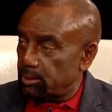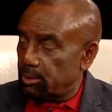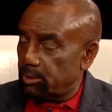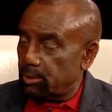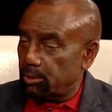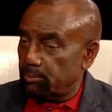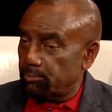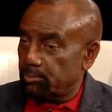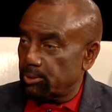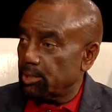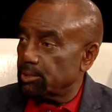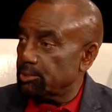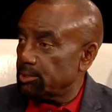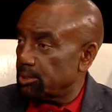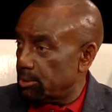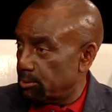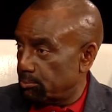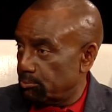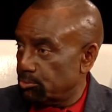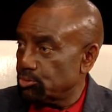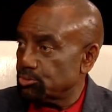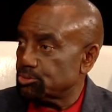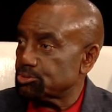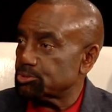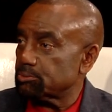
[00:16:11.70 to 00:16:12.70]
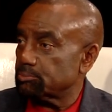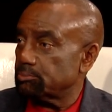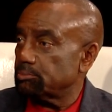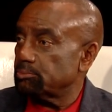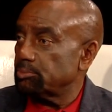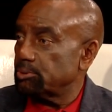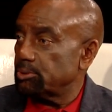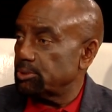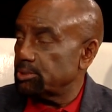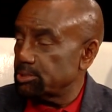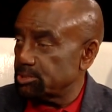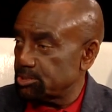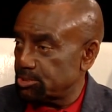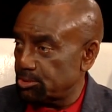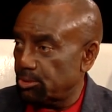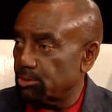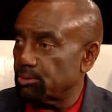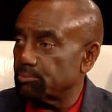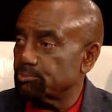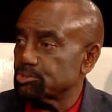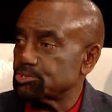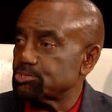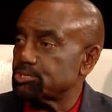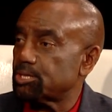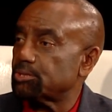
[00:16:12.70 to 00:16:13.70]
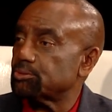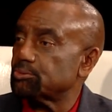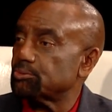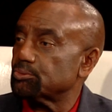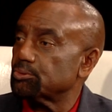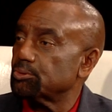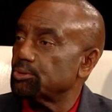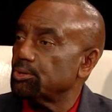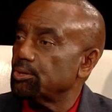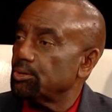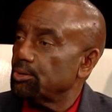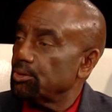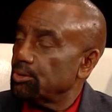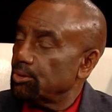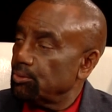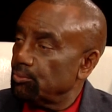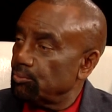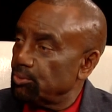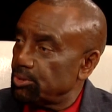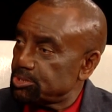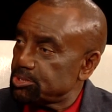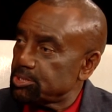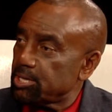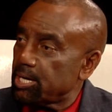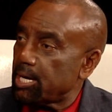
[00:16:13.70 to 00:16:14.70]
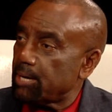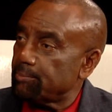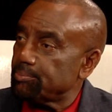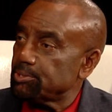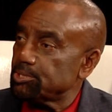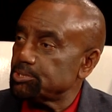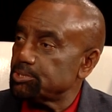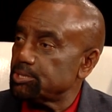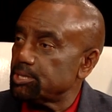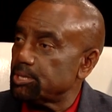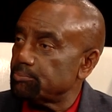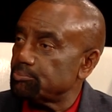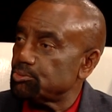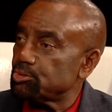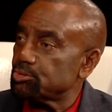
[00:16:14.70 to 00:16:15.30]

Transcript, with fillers: another Muslim is a homosexual, what should happen to that